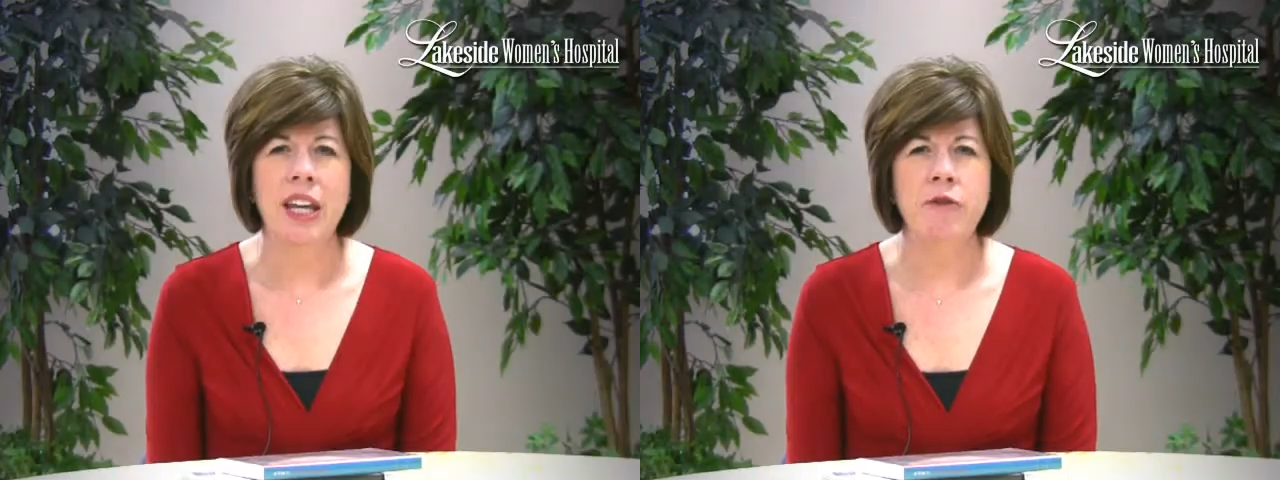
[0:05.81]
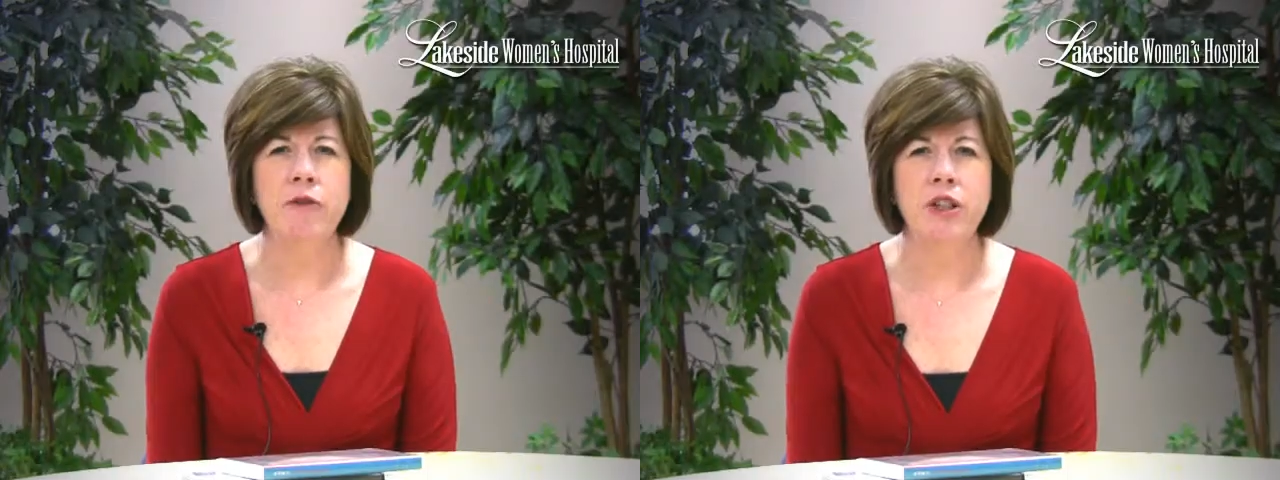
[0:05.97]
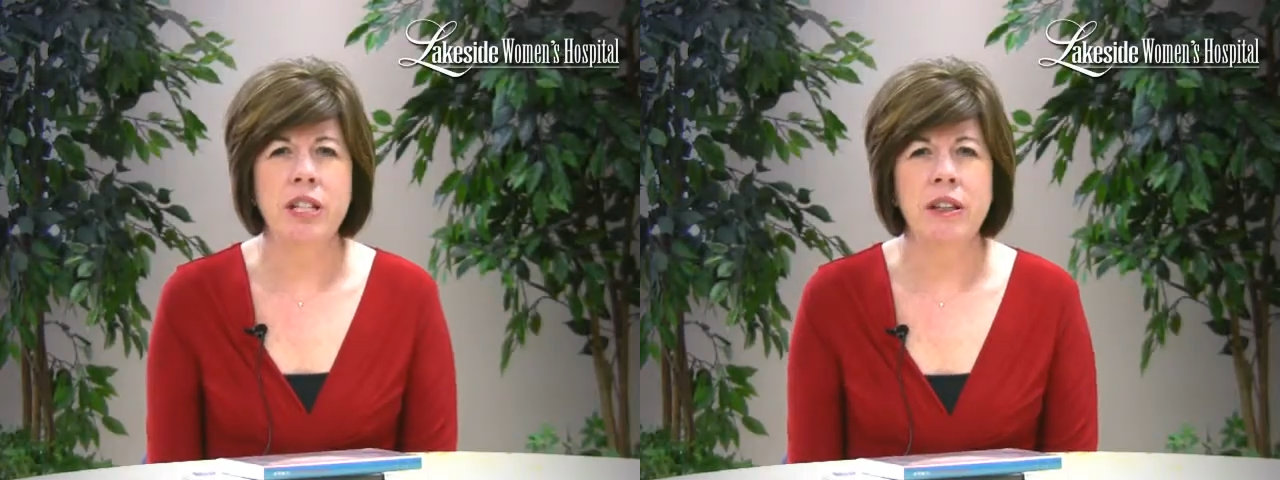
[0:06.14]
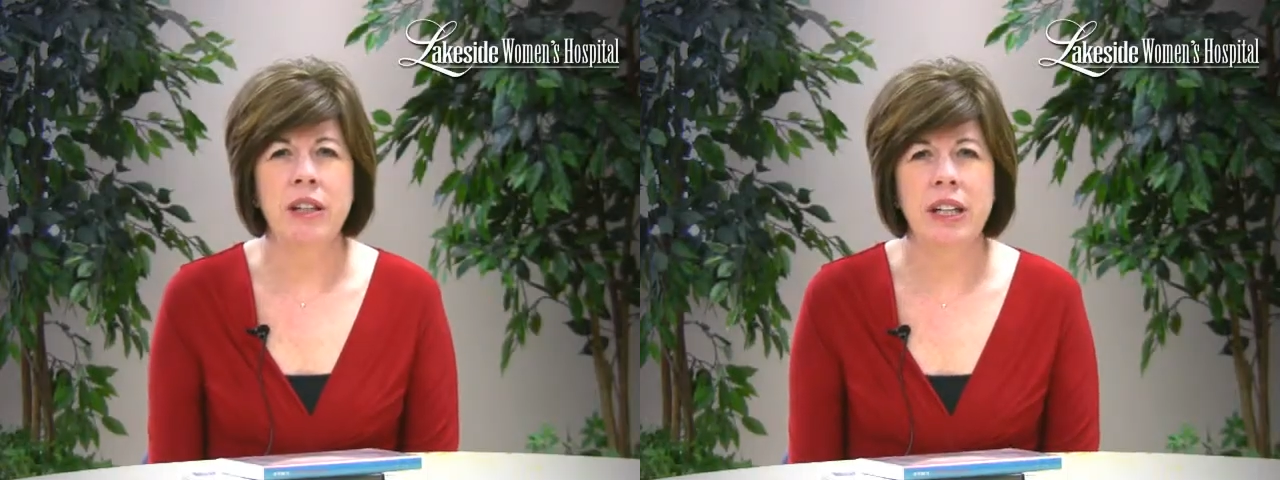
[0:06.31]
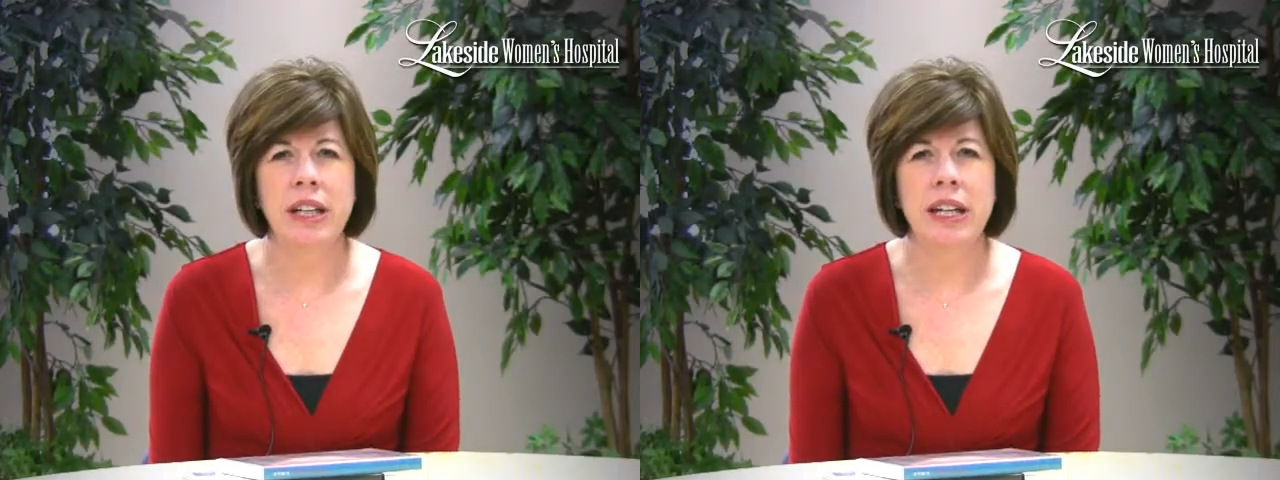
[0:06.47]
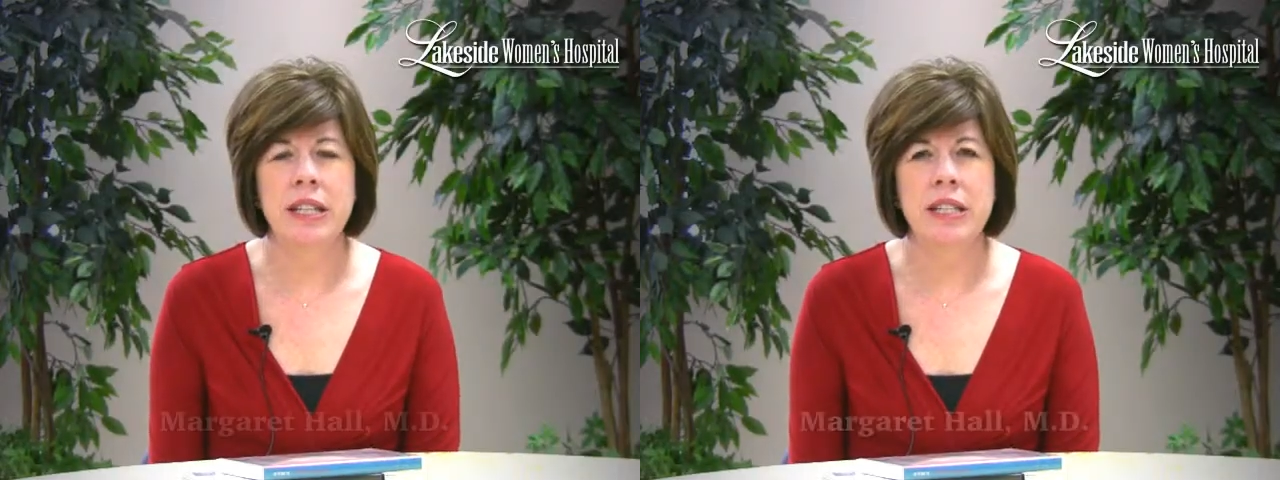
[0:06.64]

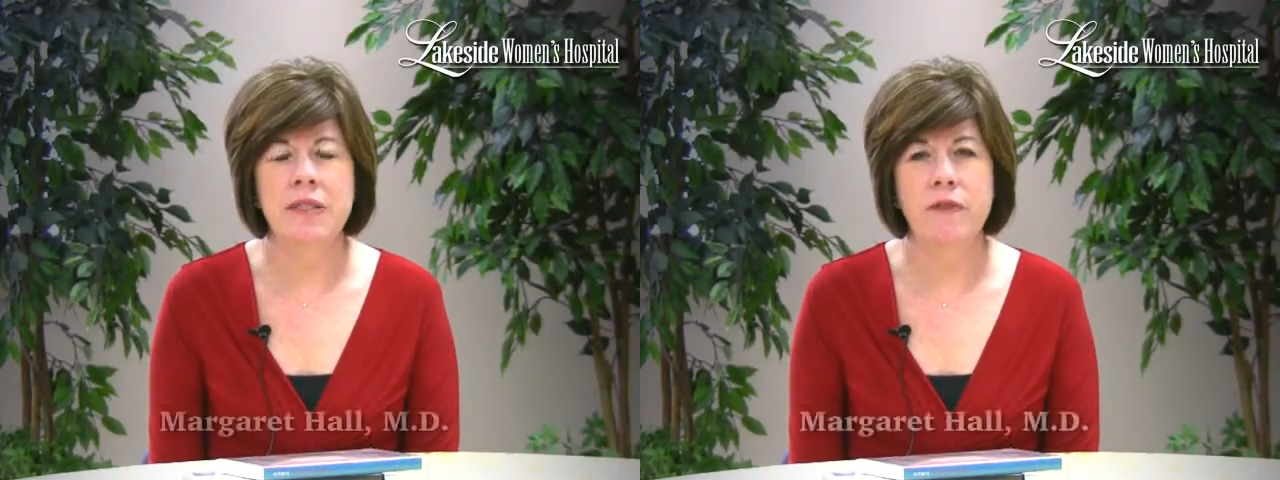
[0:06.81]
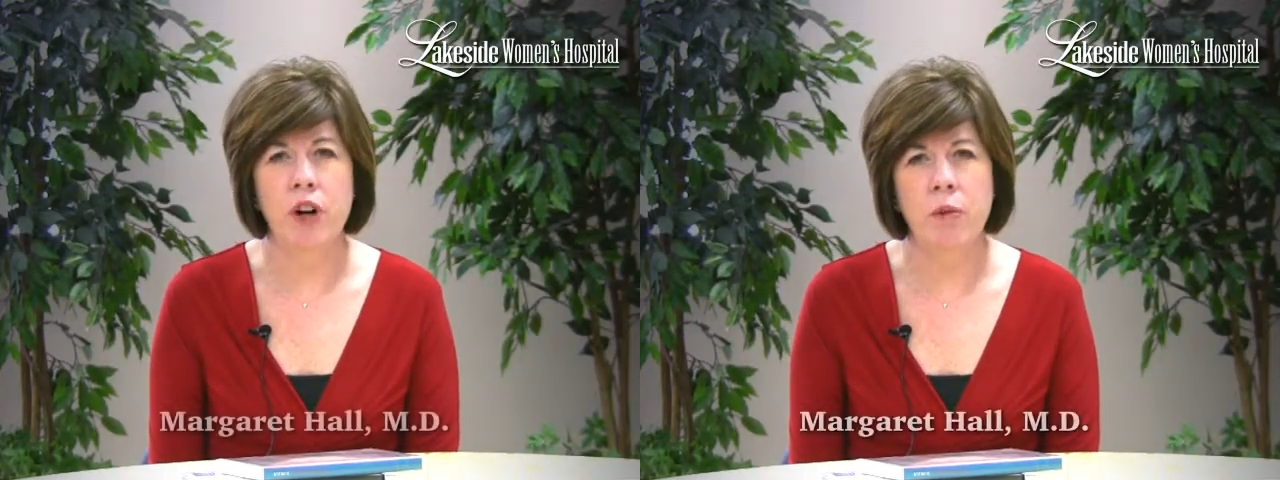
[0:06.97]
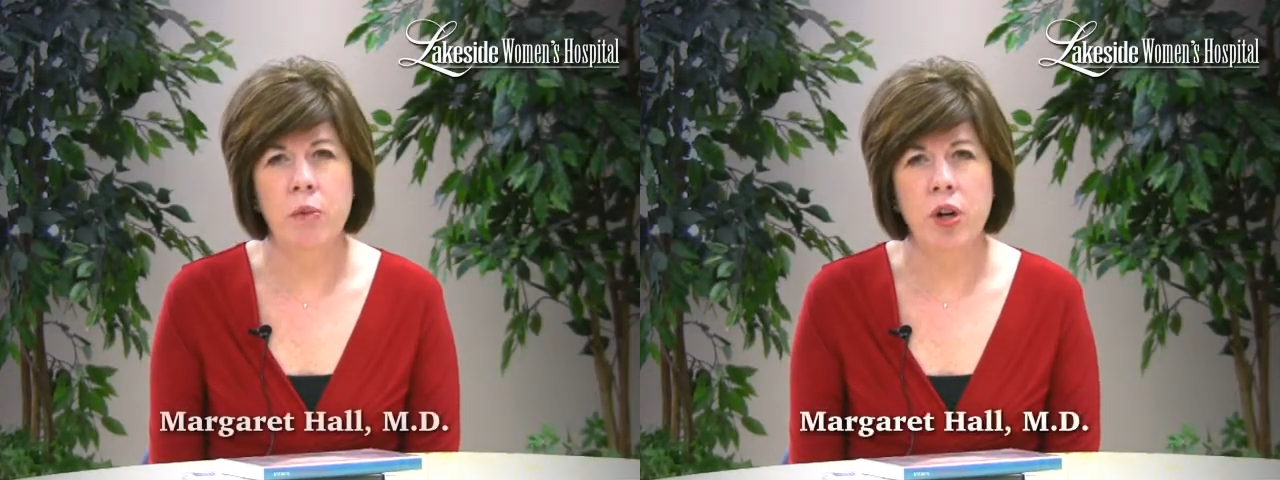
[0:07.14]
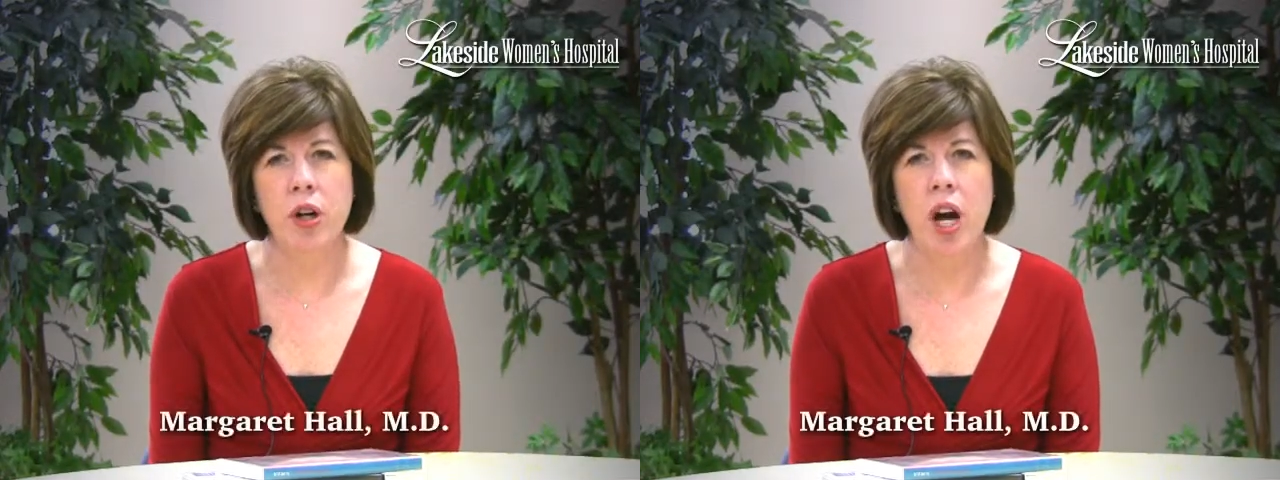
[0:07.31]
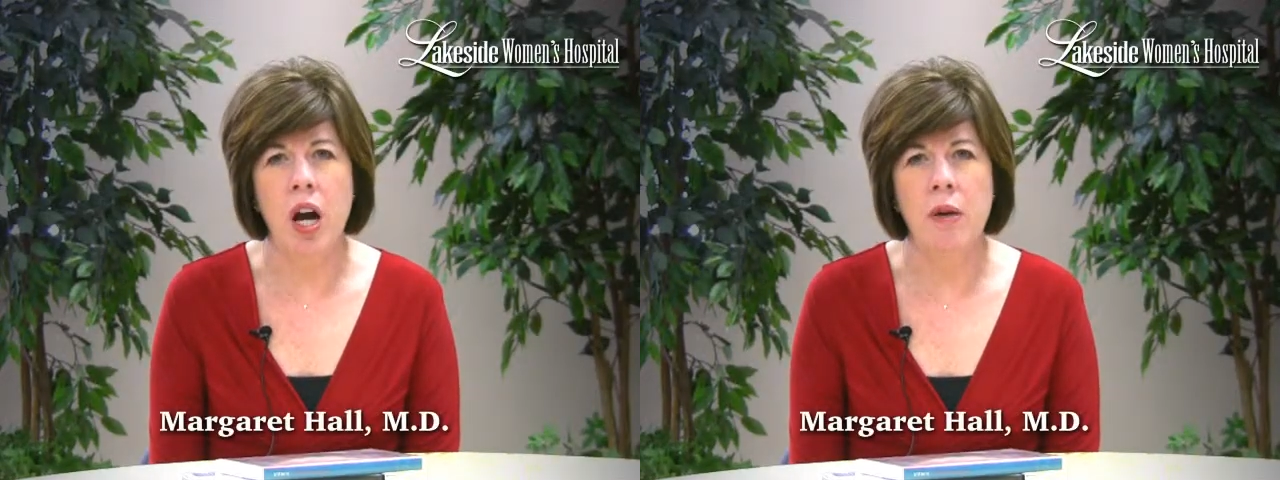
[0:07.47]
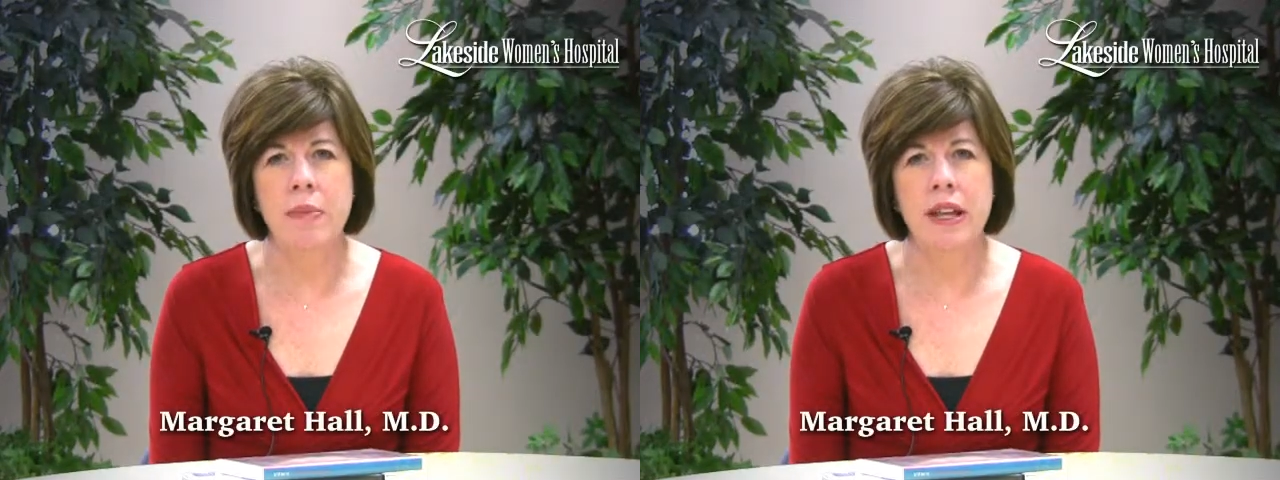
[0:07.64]
Infertility is far more
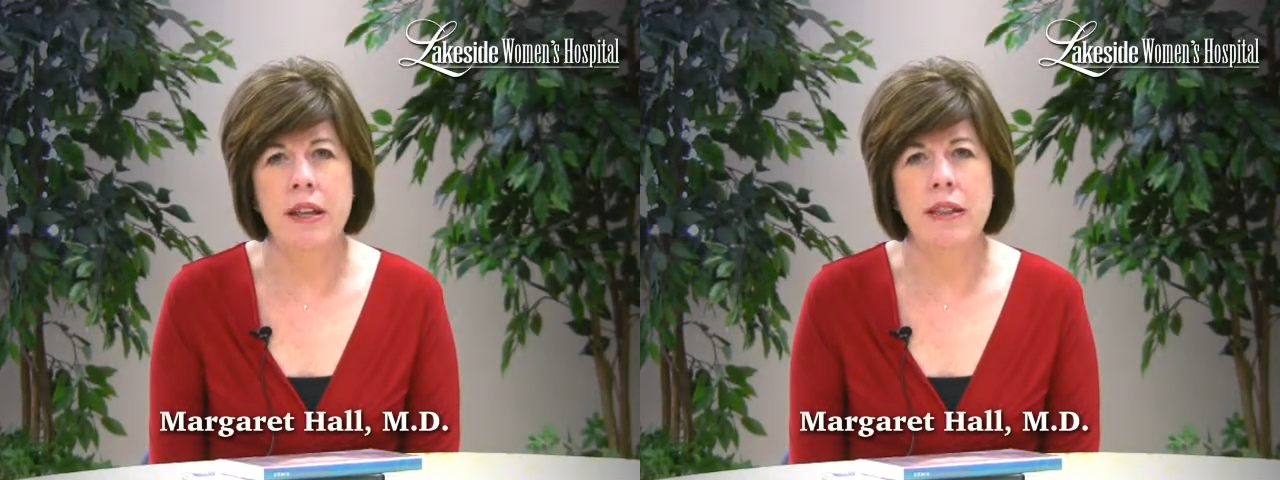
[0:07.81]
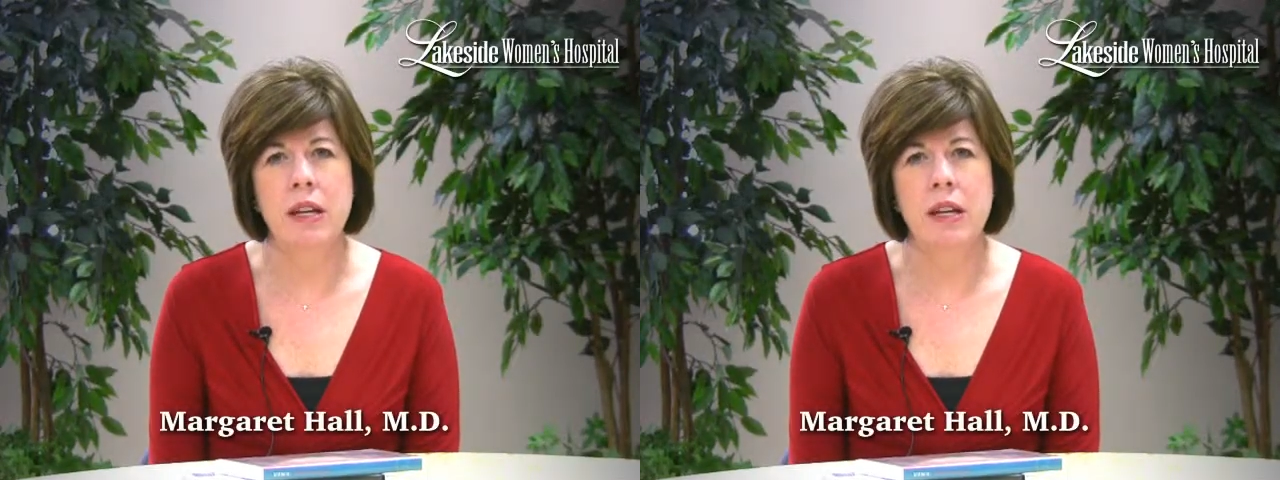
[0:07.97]
common